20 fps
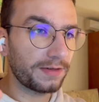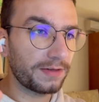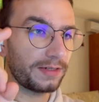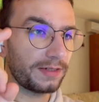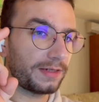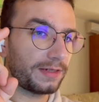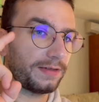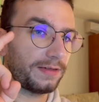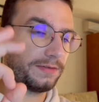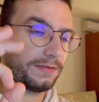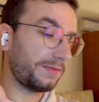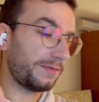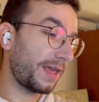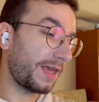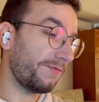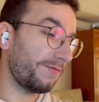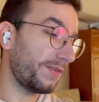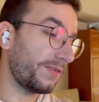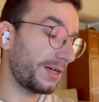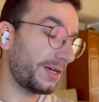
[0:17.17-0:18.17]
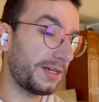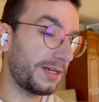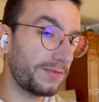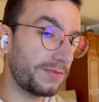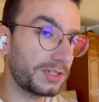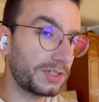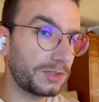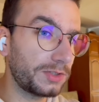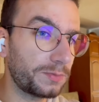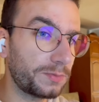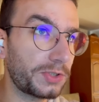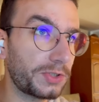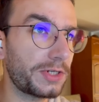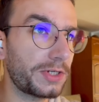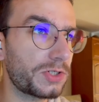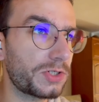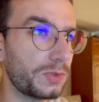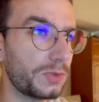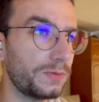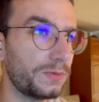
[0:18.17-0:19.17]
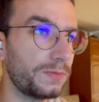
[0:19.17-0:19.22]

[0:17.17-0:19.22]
uh, have very very good potential